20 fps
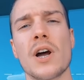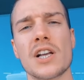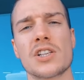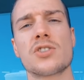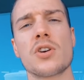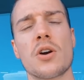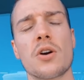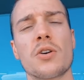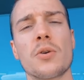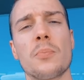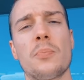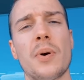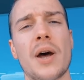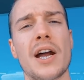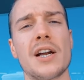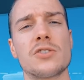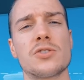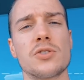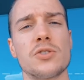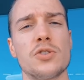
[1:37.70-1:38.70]
rats are
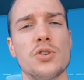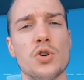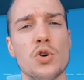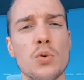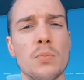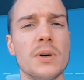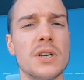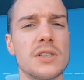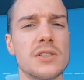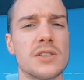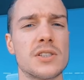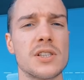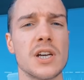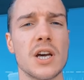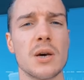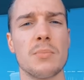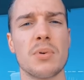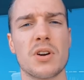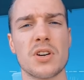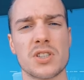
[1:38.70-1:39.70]
compared to humans
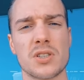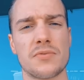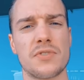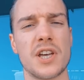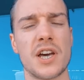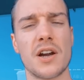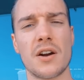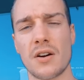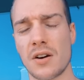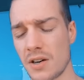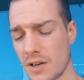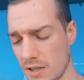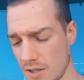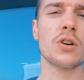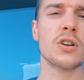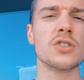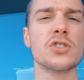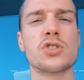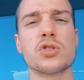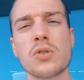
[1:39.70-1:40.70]
because of their
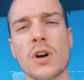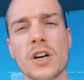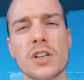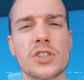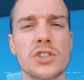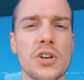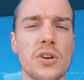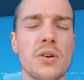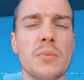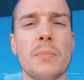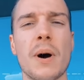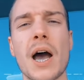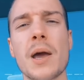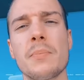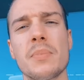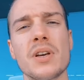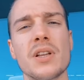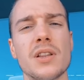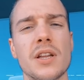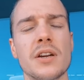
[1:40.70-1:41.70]
organ structure
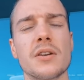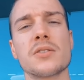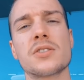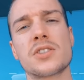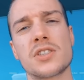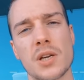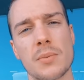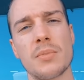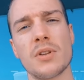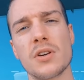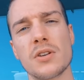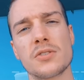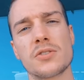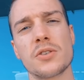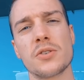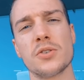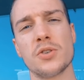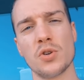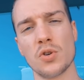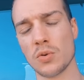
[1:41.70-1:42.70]
might be a little similar
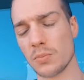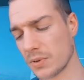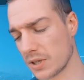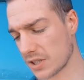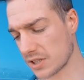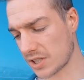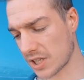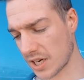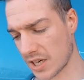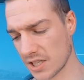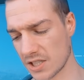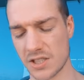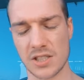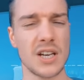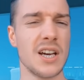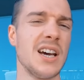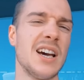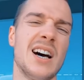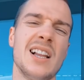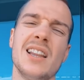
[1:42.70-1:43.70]
to humans, and it's
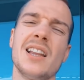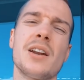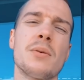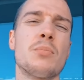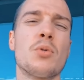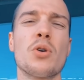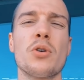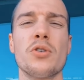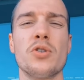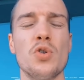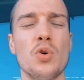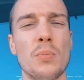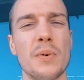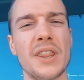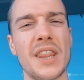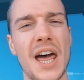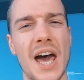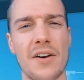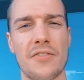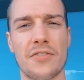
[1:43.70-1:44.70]
a little more
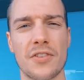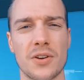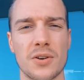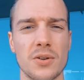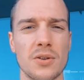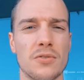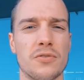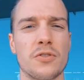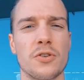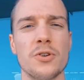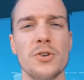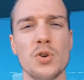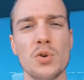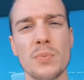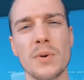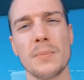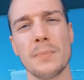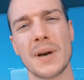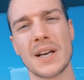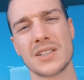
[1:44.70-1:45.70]
human ethical for
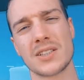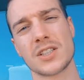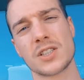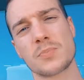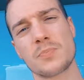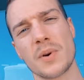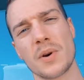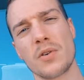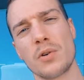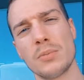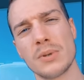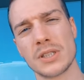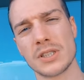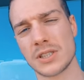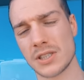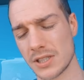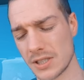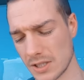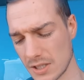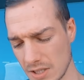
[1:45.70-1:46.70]
human meant
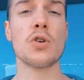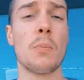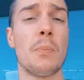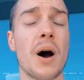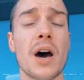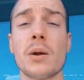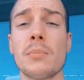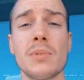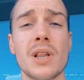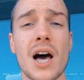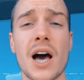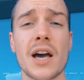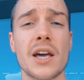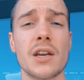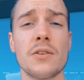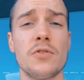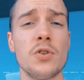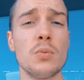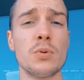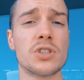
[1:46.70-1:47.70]
experiments. So bottom
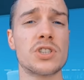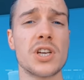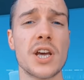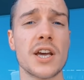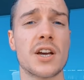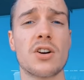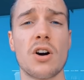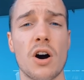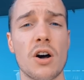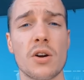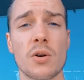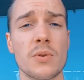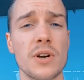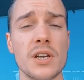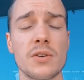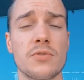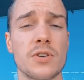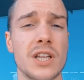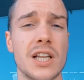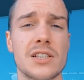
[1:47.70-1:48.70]
line, if you would take
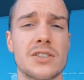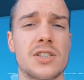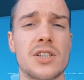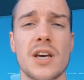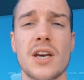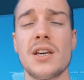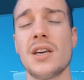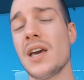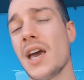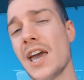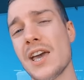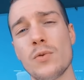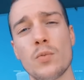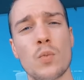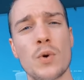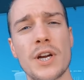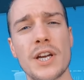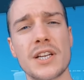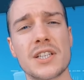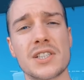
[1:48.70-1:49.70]
Cardarine for, let's say, 8
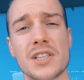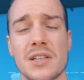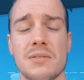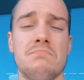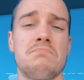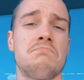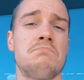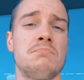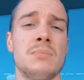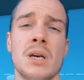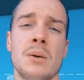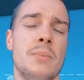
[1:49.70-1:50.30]
weeks and